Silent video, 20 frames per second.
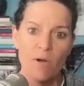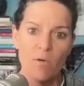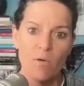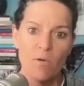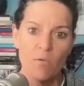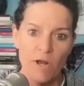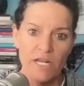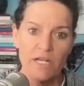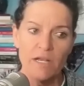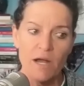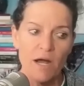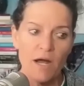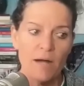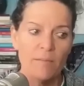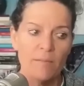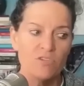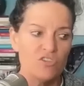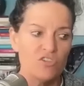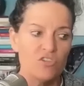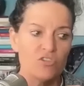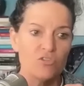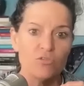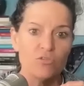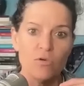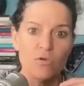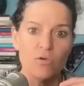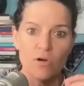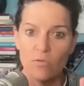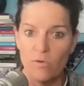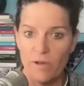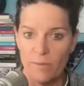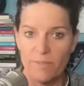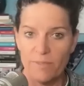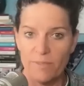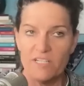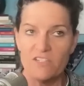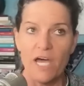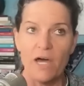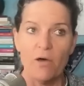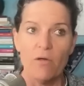when it comes to
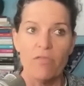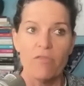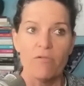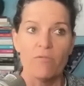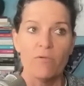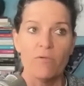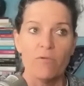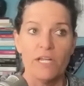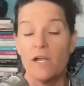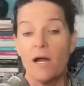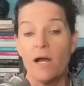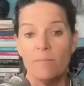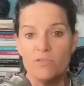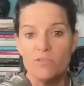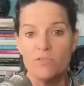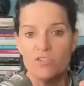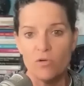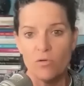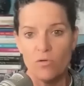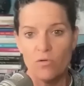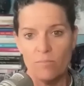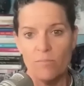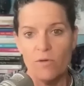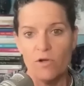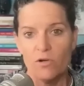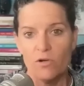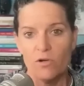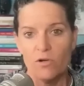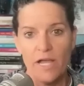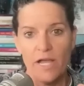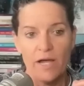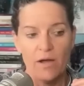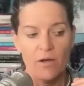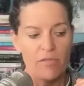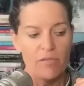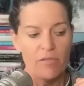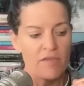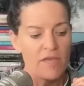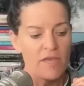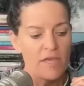women's health, when it comes to hormonal
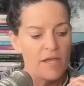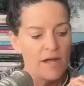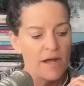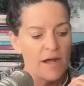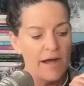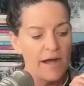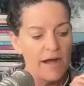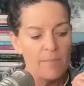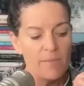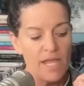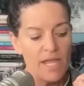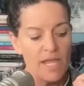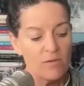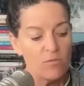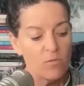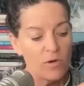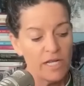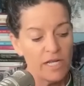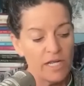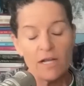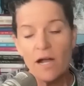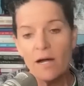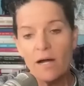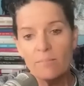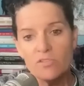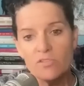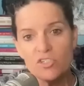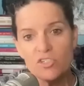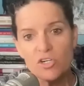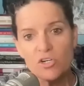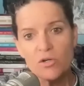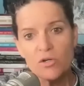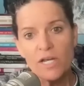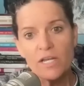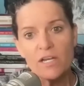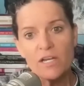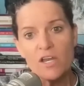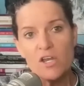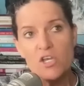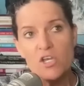health, and when it comes to
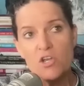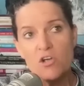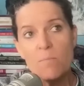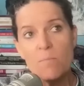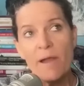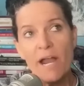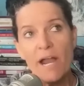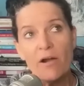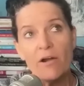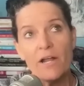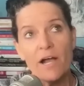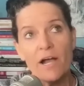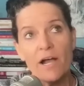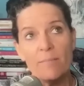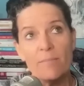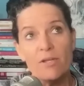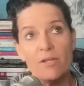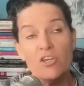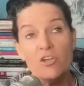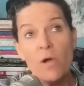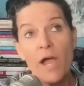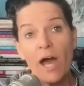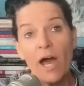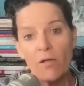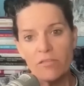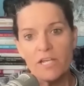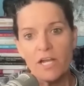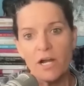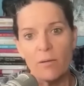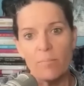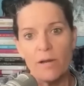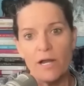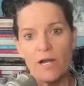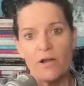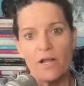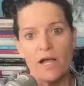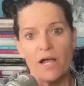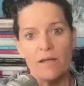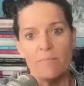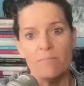creating a new paradigm, a new healthcare
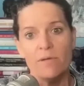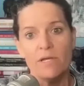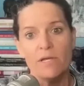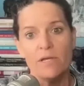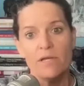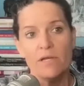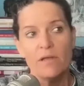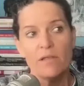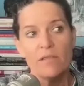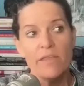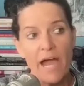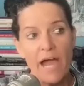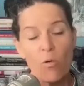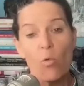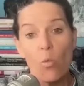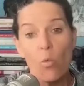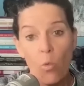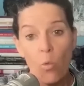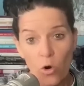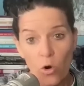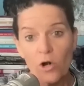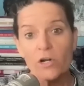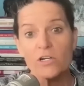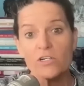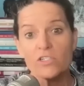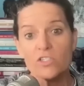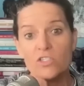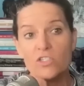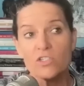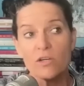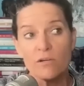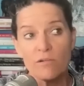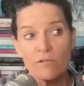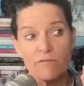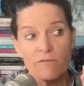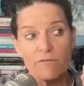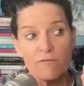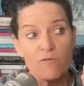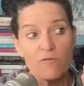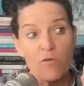paradigm that works
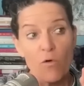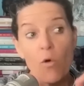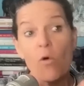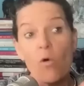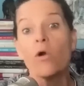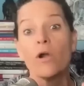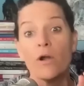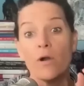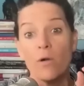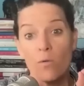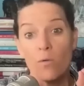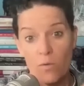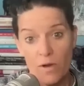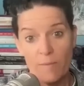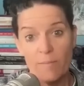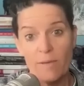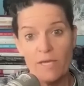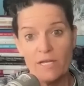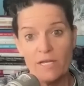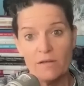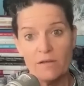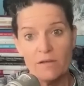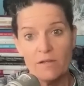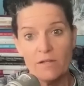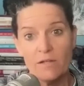for women,